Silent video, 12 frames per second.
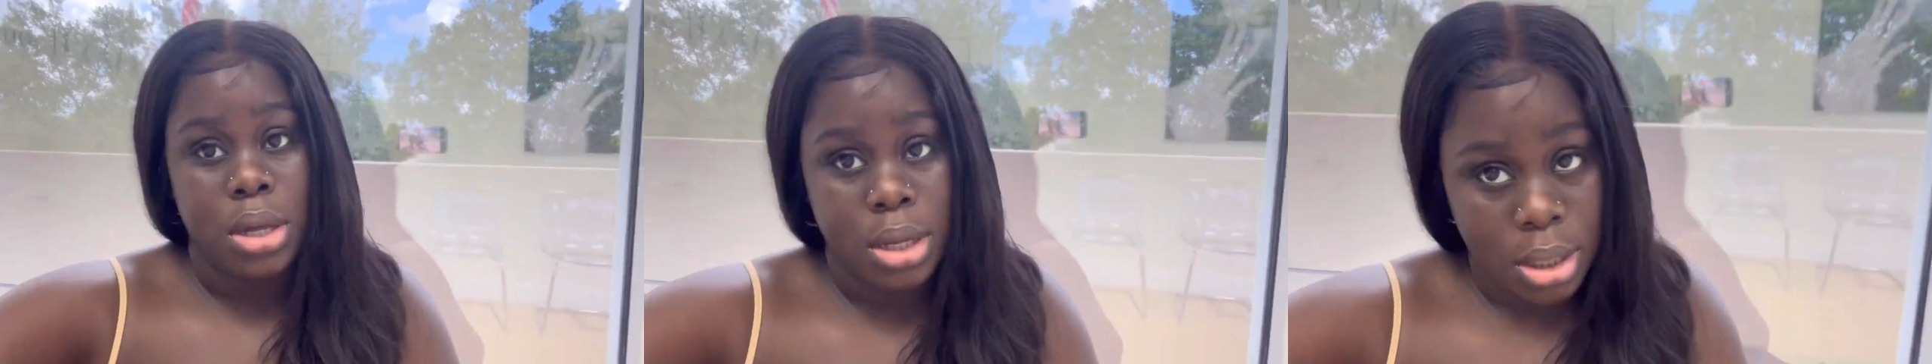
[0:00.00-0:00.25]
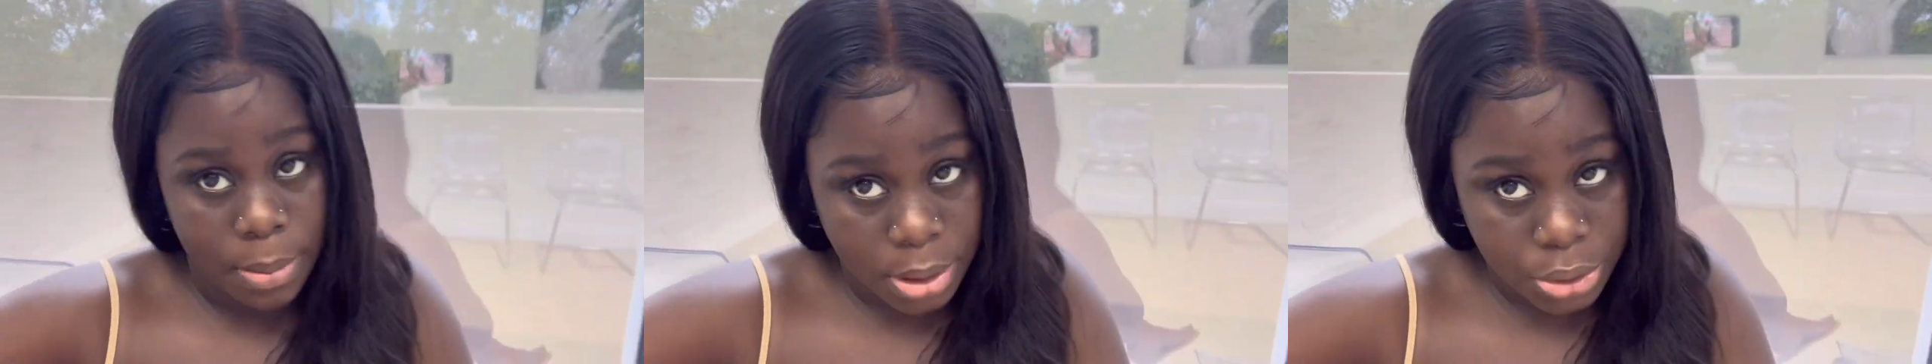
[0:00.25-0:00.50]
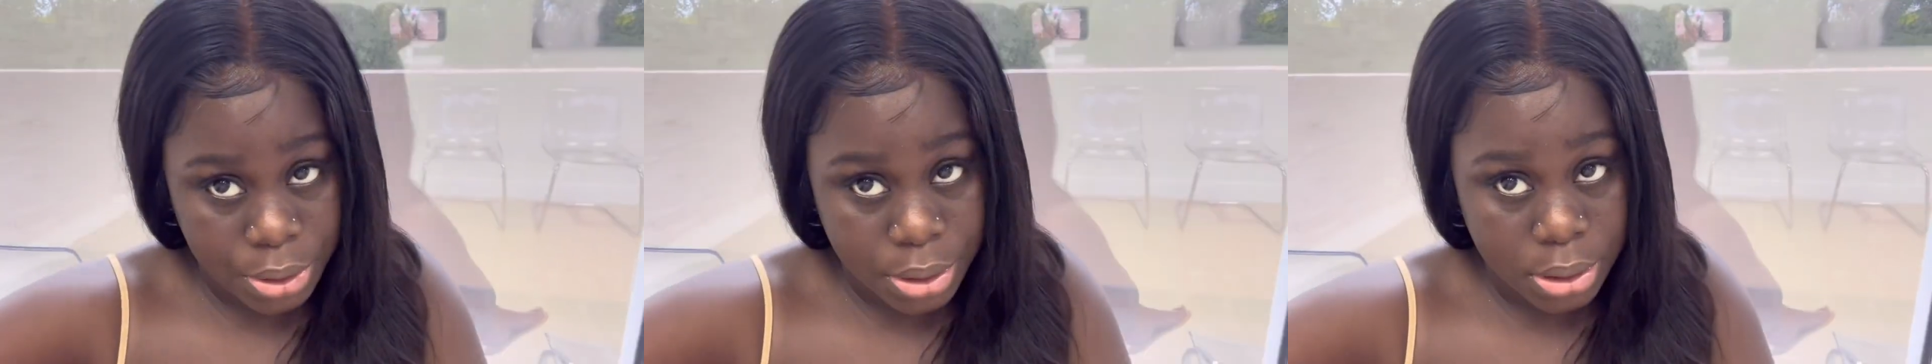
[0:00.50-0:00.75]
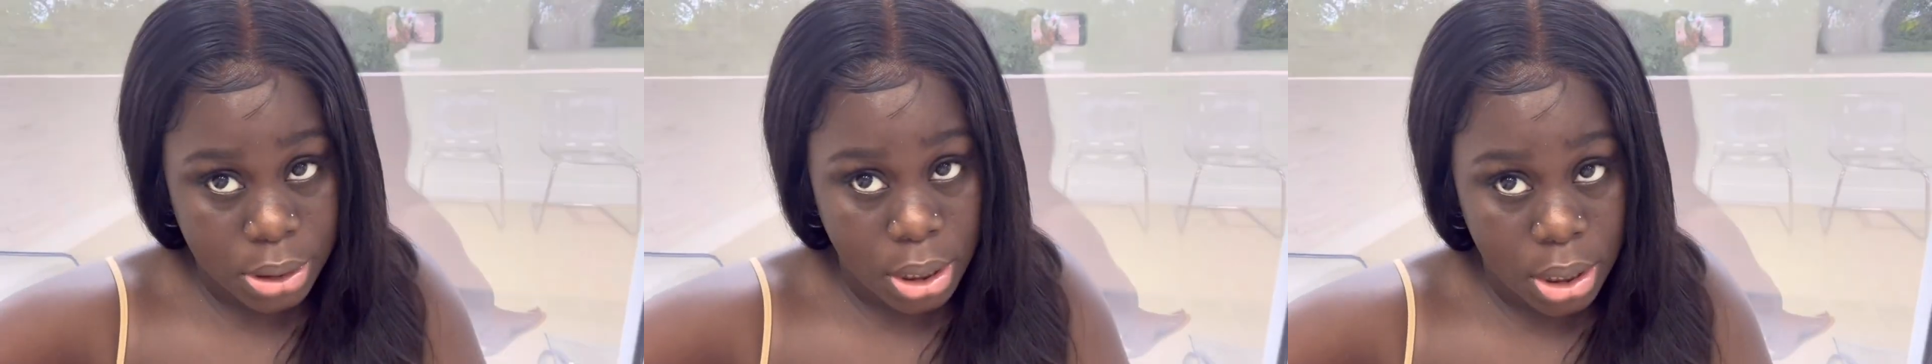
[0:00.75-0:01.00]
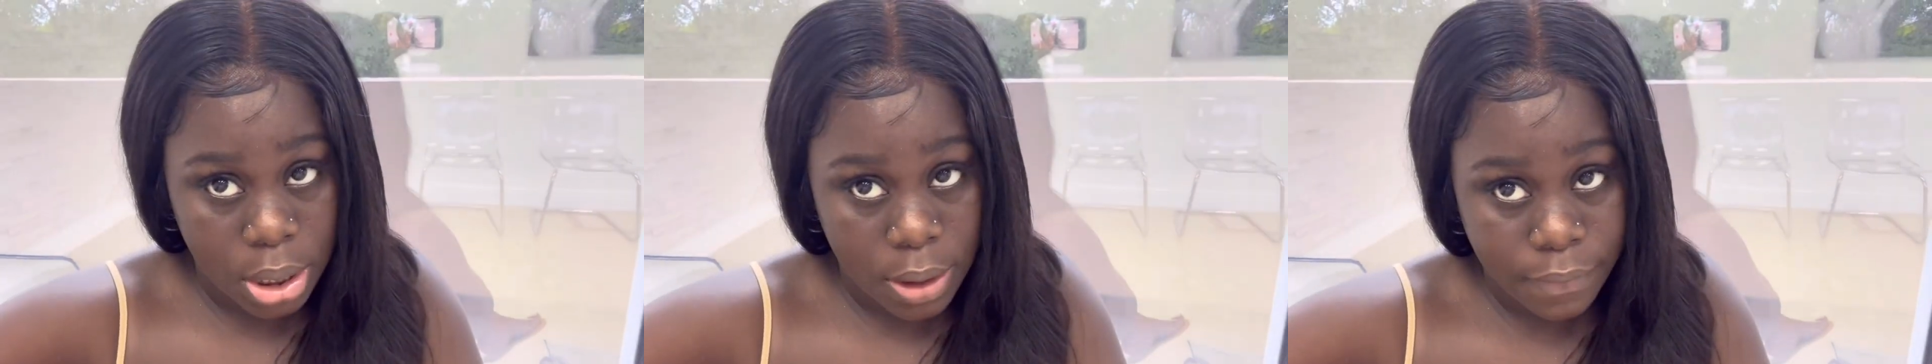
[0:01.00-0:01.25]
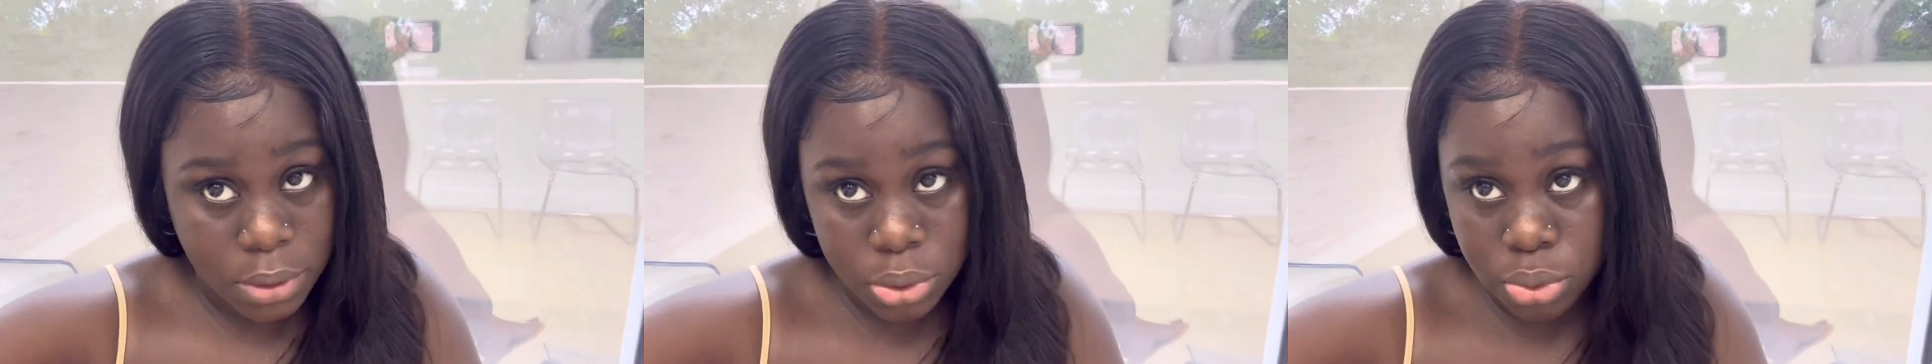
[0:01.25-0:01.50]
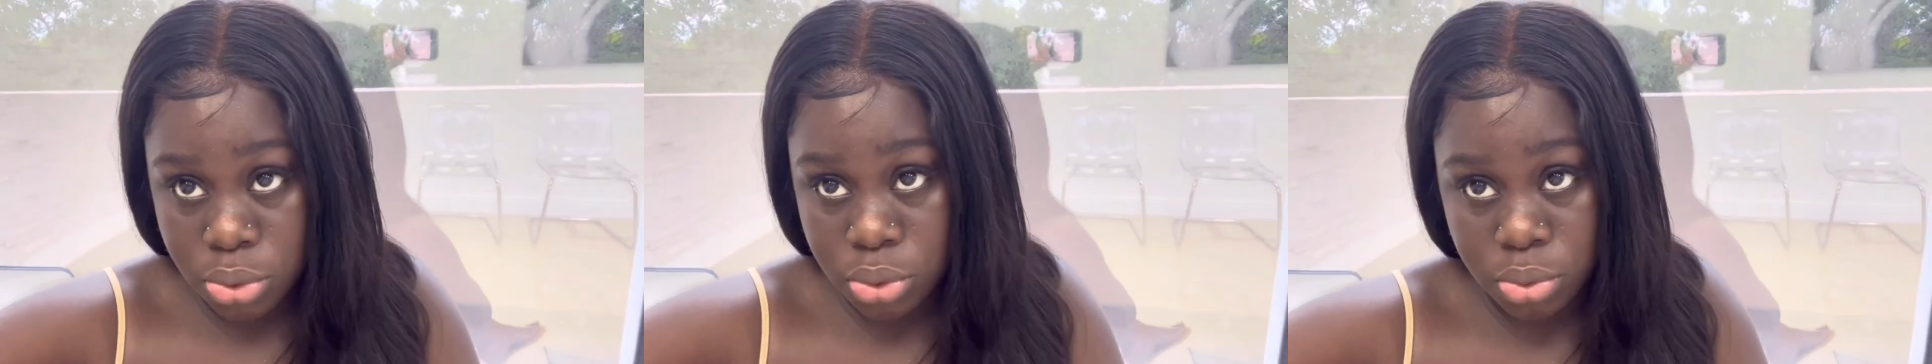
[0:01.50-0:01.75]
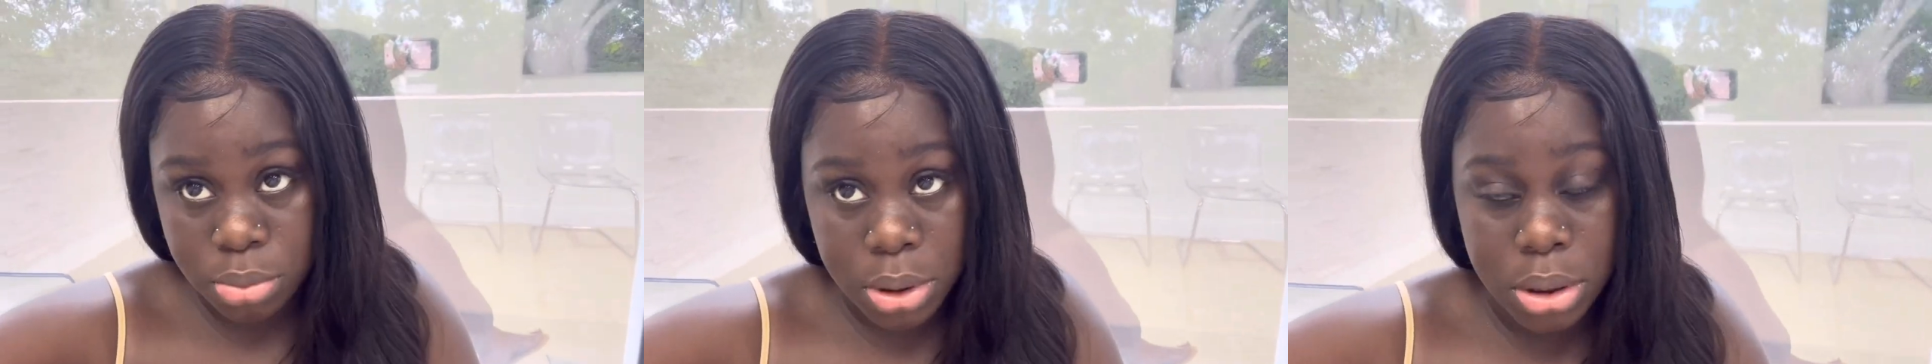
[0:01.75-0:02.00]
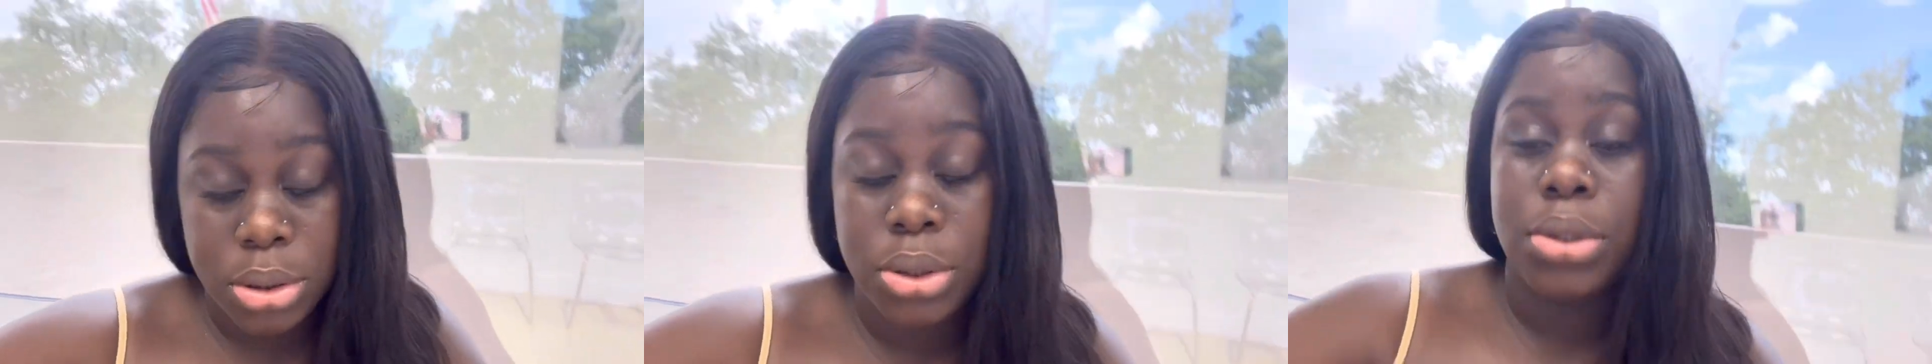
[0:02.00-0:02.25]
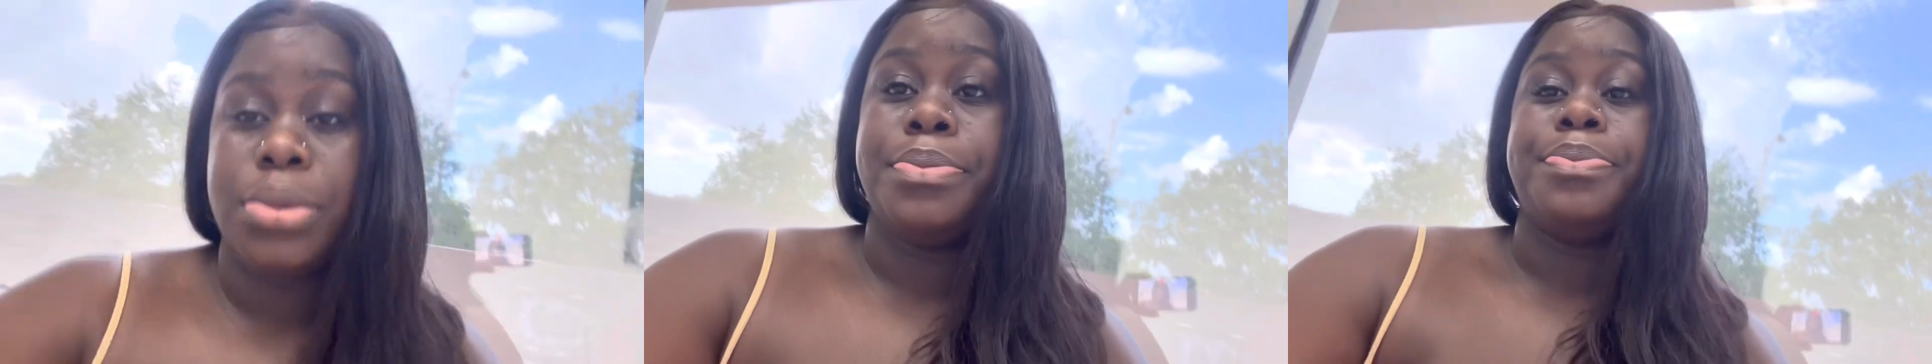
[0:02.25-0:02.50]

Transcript: Um, as you can see, I do not have to do too much.